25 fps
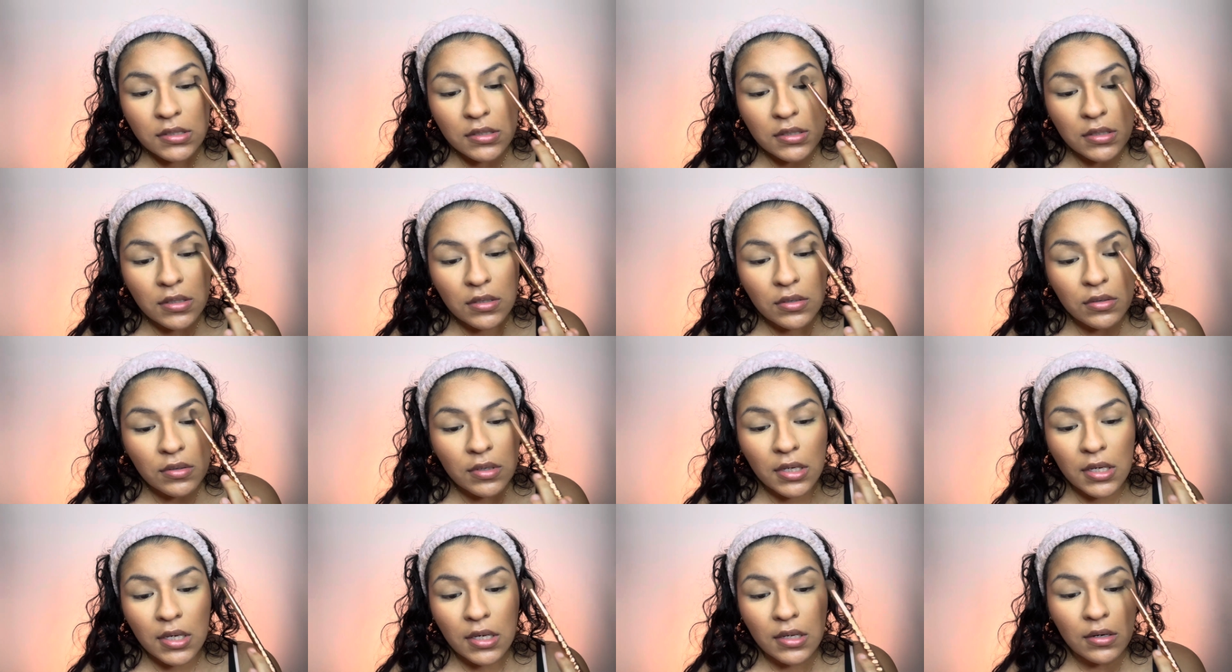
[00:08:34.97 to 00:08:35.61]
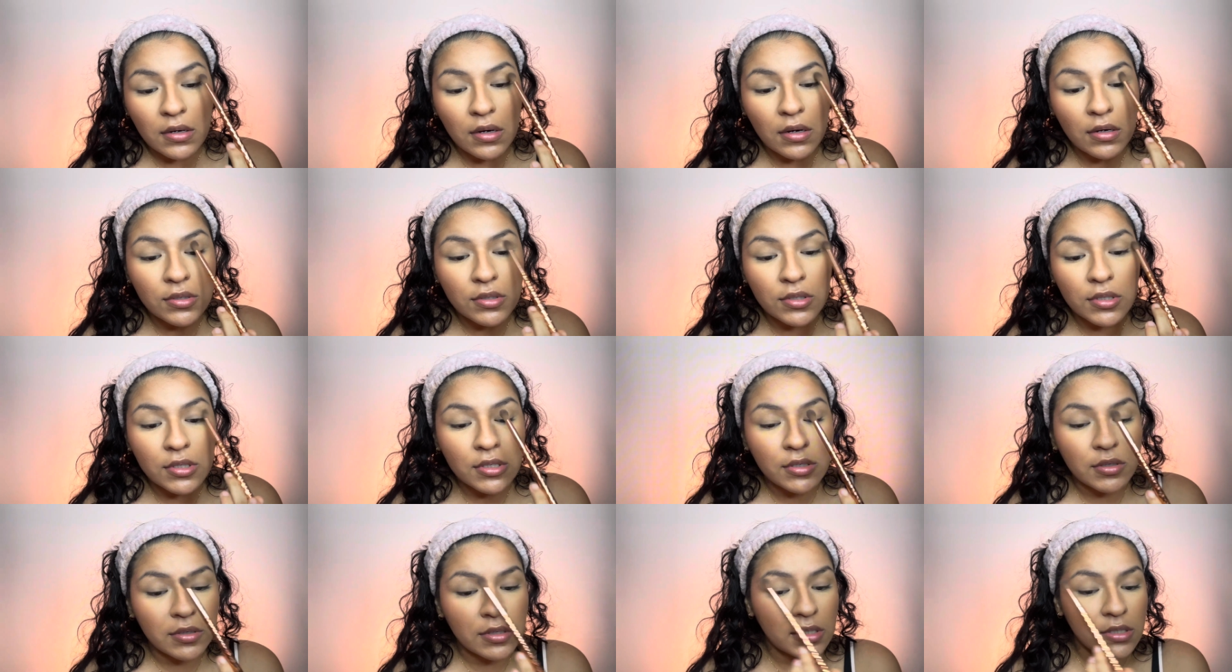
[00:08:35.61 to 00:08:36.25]
go in on the
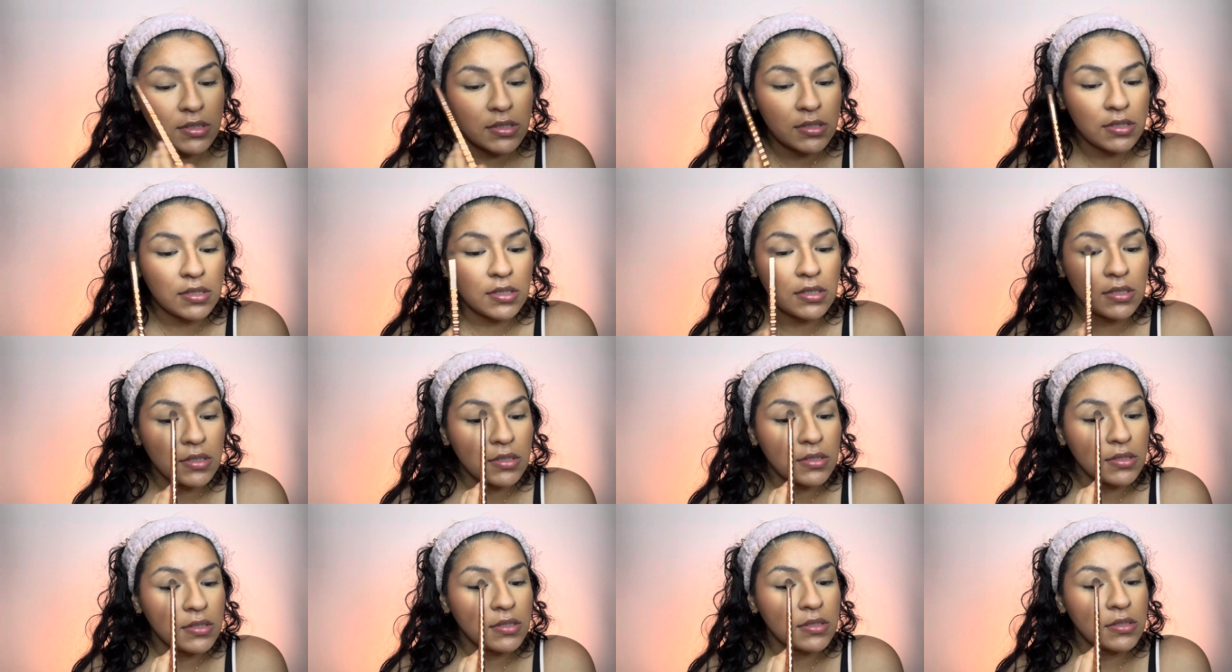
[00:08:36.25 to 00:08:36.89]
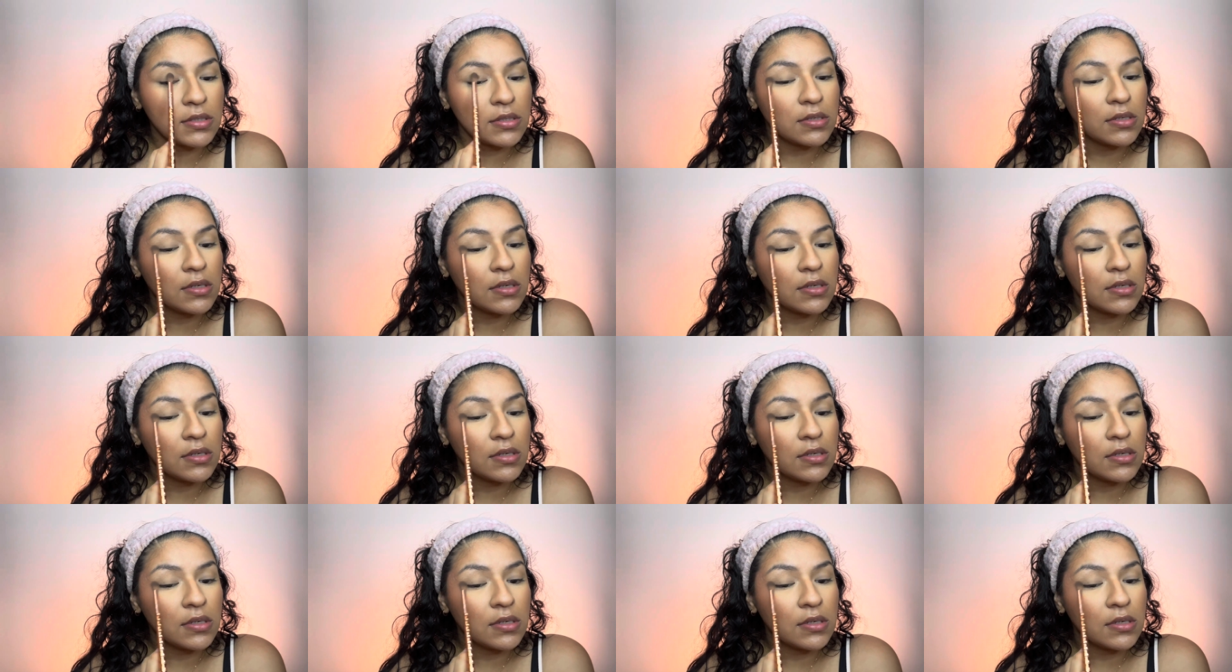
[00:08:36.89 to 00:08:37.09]
creases.